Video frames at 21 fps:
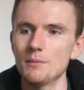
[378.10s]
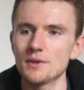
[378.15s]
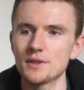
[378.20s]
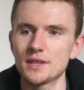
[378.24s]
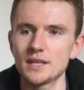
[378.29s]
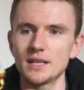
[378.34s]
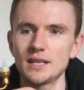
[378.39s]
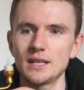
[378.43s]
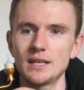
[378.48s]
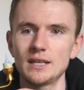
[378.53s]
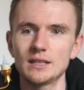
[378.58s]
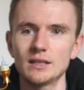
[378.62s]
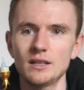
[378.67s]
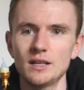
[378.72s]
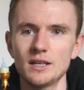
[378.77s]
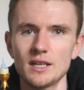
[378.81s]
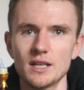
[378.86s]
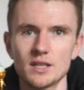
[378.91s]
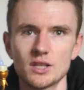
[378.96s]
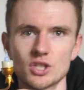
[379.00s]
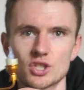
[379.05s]
the light
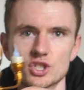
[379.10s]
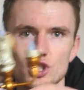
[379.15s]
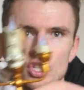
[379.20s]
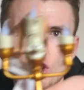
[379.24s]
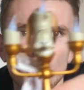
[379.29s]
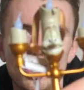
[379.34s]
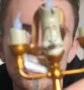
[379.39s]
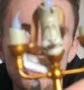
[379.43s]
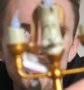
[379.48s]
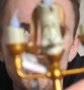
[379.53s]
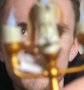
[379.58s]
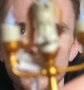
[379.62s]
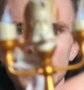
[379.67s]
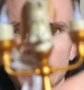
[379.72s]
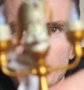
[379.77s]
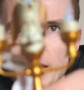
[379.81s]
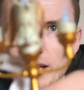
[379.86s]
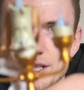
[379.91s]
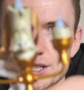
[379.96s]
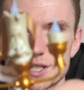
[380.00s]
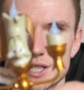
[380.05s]
at the top,
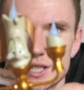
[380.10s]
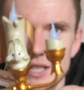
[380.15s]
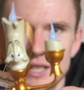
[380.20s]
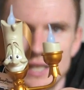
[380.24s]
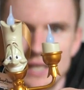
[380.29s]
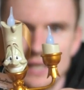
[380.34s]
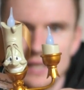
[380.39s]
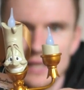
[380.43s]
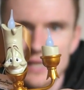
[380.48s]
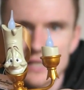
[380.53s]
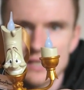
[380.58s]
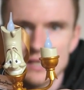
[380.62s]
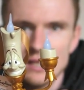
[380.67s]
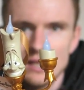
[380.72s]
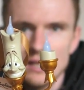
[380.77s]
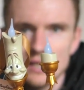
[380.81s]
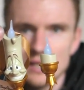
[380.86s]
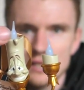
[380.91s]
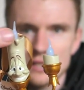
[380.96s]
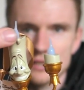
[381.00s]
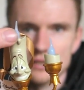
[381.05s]
actually, there's
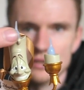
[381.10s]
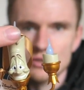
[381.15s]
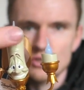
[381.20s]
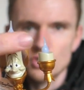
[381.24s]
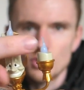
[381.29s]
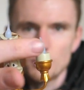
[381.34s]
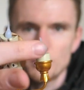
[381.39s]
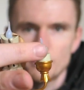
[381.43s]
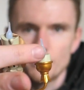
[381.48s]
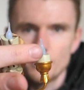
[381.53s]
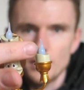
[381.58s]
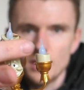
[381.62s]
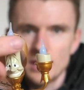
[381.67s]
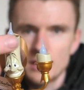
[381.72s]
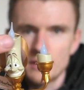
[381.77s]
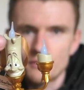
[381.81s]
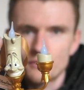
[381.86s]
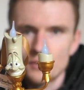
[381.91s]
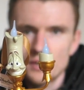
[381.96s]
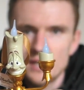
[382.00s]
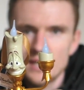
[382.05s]
lights on top of the
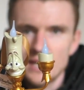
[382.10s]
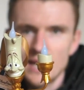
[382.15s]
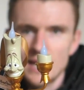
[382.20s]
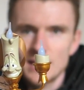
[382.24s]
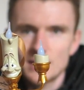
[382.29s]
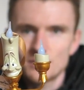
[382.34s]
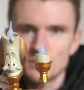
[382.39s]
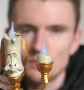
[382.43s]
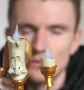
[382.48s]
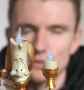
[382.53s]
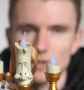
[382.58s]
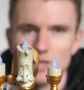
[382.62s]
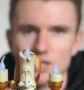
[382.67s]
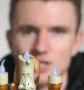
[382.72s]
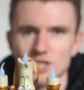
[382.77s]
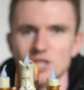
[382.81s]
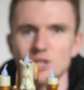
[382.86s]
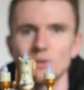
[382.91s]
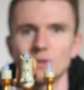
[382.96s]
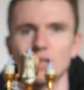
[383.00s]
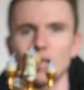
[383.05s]
3 candles,
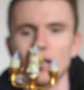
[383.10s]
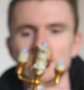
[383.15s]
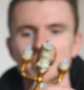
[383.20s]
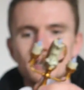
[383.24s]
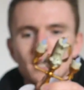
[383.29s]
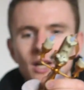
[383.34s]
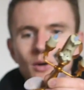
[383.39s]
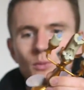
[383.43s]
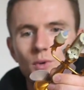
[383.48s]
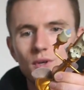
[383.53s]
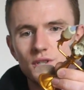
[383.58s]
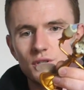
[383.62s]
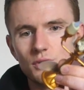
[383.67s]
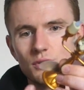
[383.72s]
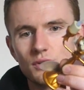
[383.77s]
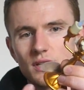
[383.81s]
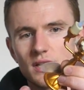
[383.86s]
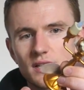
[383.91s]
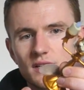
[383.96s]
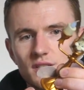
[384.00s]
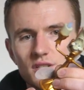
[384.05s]
actually do light up when you
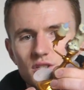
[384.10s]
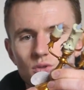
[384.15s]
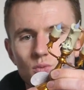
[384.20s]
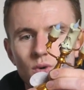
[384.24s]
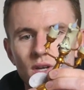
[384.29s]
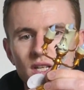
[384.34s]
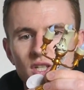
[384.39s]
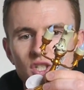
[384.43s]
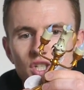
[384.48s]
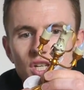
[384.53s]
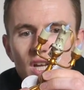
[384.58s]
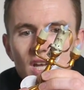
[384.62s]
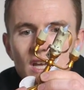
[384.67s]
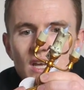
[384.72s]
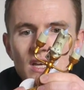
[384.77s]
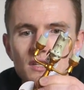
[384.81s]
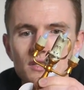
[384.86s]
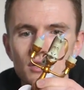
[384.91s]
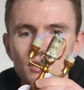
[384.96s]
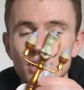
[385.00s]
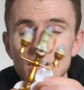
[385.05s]
click a switch.
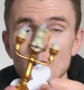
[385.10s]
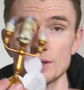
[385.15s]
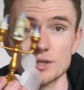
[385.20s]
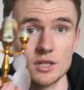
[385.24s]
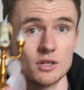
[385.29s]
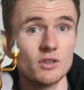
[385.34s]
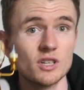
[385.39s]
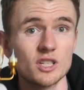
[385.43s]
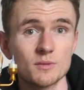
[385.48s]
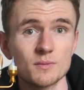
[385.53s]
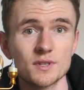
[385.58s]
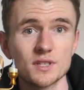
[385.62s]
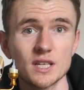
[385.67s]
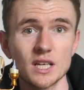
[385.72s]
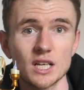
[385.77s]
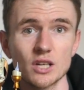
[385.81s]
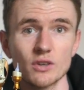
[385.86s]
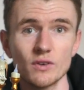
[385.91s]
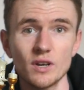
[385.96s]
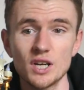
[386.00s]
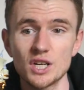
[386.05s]
So though it's a Christmas
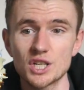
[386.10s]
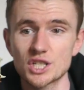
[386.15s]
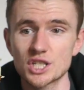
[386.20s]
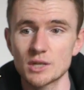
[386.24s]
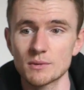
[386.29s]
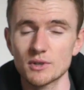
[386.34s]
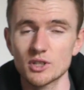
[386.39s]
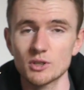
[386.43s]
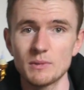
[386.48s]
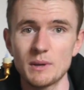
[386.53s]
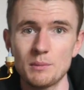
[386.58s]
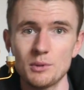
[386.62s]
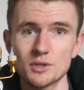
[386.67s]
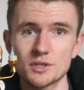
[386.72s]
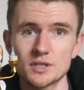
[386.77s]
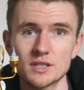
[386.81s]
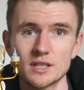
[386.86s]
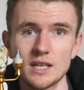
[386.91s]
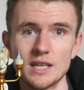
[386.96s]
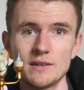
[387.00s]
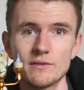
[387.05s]
decoration, I'm going to be
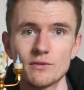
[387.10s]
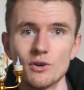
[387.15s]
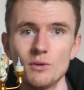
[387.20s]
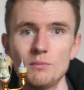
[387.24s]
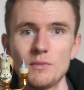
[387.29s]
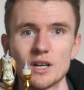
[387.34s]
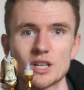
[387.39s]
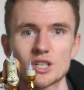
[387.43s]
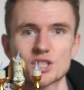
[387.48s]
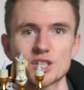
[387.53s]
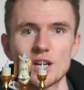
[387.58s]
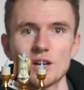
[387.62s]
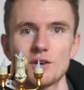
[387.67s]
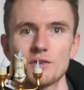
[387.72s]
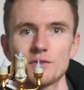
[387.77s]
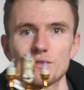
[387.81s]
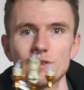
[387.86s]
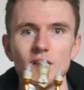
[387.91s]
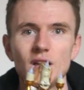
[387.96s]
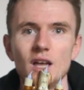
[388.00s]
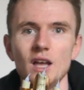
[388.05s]
putting it either on my
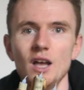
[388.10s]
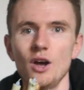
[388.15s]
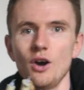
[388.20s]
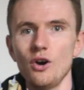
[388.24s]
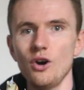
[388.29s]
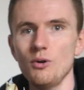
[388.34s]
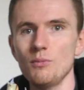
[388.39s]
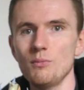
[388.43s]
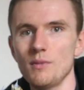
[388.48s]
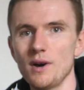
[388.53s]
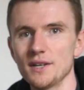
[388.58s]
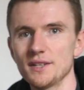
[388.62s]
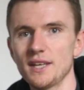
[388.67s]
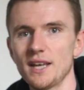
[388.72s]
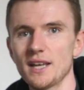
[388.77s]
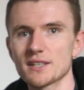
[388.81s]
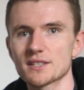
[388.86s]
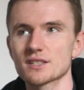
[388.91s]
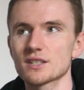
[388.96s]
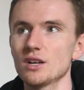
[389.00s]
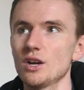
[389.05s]
shelf, on my
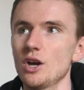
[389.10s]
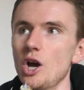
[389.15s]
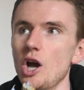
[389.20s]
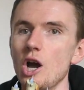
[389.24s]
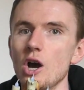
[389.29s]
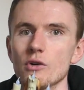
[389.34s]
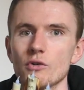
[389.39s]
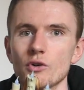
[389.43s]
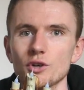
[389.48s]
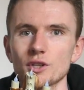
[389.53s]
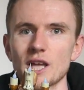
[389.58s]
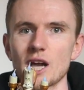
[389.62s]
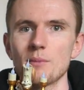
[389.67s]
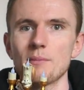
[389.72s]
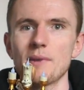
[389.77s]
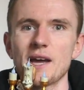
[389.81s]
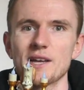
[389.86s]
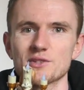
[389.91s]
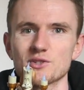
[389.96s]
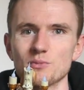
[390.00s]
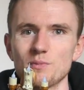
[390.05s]
desk, or on our
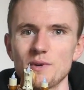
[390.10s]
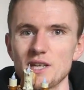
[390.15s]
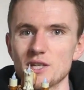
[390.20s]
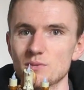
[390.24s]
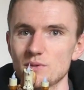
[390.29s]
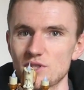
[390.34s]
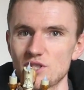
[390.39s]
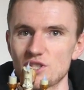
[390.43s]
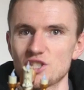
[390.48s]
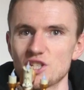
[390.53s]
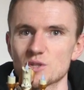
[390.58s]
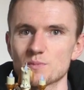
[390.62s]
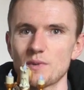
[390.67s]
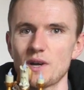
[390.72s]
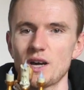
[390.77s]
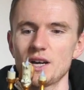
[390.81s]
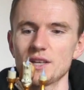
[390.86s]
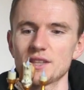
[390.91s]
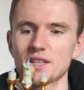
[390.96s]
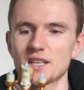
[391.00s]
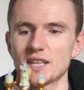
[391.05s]
mantelpiece, which is just
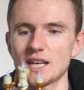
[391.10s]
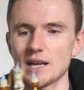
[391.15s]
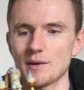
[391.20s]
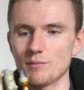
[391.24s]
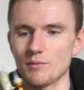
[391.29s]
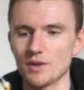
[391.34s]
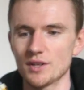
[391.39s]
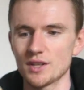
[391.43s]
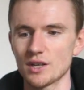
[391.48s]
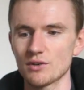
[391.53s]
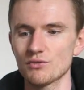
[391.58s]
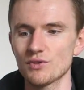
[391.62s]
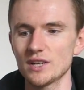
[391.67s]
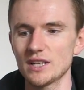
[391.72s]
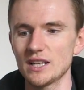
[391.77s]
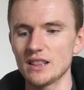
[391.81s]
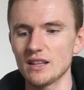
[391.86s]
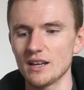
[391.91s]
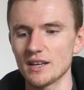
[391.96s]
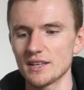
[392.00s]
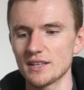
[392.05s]
behind the camera, and I really
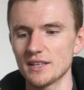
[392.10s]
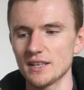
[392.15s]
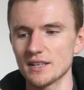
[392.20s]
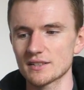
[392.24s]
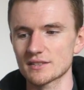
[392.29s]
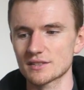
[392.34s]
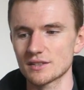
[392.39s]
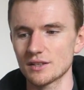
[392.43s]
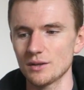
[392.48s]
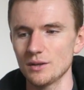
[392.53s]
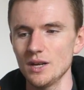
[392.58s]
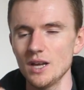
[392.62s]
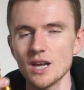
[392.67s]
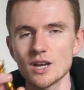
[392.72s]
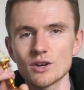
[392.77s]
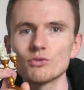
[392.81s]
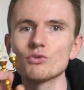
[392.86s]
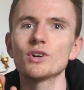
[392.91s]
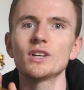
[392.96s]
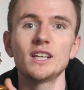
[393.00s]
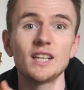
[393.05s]
like it, so
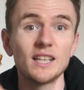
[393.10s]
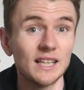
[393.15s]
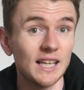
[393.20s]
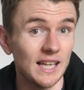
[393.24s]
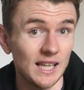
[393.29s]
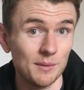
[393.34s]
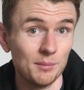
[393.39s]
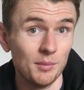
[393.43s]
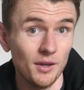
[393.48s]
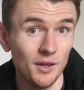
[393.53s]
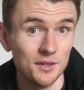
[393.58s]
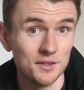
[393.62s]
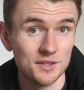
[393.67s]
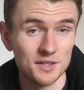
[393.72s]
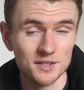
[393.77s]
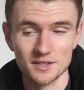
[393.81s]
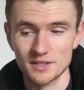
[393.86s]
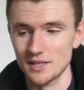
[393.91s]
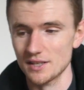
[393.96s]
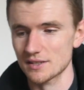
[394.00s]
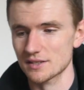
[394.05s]
really glad I
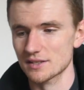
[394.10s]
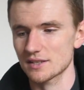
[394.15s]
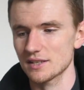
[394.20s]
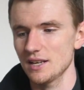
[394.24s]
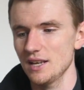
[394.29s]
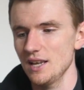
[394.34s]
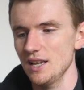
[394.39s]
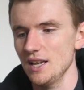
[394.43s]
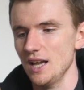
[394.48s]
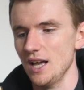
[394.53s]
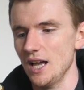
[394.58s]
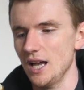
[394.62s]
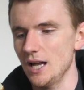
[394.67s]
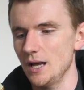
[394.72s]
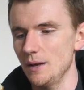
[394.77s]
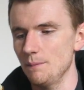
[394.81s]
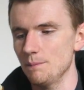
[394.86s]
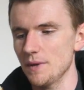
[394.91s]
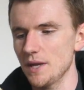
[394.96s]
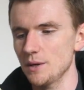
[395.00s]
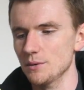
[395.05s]
purchased this.
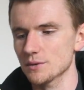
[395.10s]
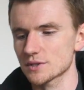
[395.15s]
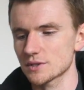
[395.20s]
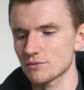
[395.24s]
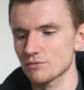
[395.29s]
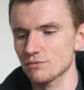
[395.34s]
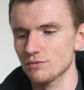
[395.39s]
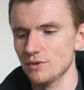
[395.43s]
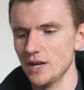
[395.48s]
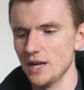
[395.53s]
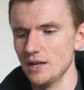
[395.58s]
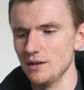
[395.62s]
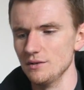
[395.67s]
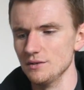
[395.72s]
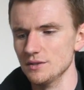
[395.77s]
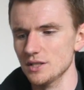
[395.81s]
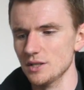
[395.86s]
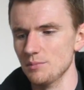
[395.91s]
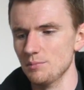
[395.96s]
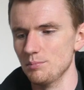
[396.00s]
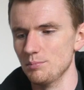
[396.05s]
It was
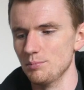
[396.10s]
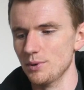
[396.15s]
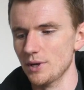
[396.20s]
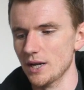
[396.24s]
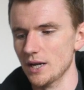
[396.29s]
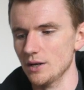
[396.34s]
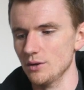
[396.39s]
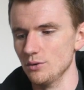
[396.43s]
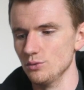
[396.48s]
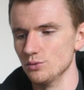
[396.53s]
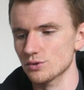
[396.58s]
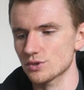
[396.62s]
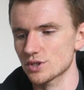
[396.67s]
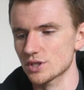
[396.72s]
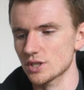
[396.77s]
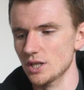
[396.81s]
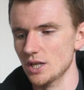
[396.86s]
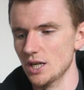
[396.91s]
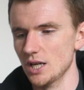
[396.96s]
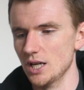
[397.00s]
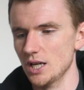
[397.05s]
around about,
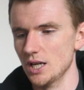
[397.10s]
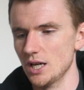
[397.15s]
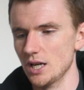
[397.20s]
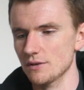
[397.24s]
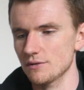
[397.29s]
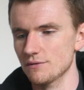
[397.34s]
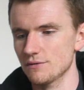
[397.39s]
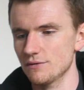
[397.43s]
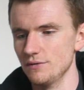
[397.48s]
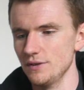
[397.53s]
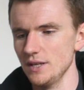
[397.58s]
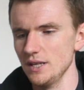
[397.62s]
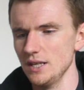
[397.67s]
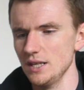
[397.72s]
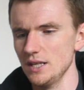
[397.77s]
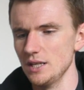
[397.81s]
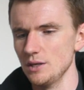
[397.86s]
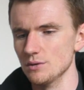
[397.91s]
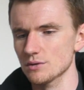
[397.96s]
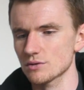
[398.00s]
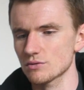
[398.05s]
I think
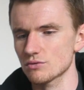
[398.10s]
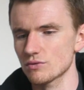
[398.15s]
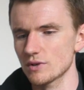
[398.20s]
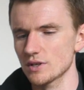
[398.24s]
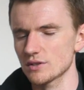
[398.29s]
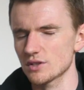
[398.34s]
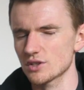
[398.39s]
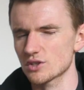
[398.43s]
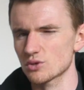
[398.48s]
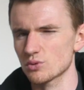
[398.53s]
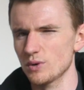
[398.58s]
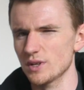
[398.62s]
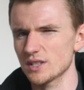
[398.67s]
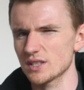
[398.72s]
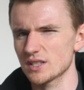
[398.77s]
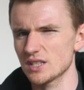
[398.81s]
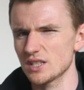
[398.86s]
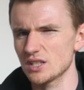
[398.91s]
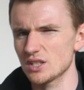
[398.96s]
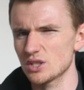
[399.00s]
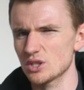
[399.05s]
it was around the
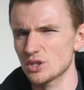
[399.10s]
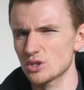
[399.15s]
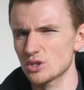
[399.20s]
$20